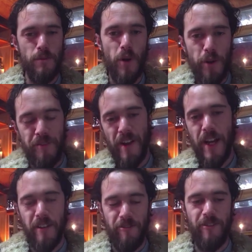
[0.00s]

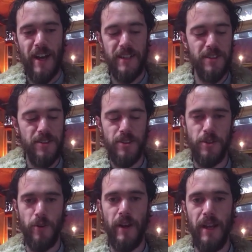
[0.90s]
motivating factors to
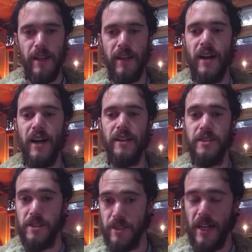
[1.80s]
creating art, and
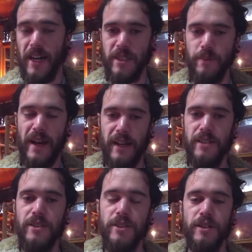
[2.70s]
this ties back
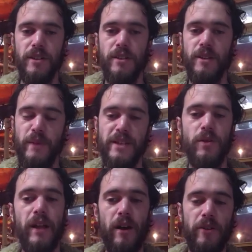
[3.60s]
to the
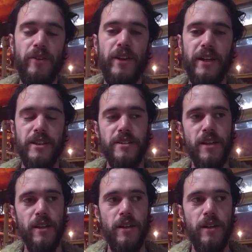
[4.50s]
mental health thing, is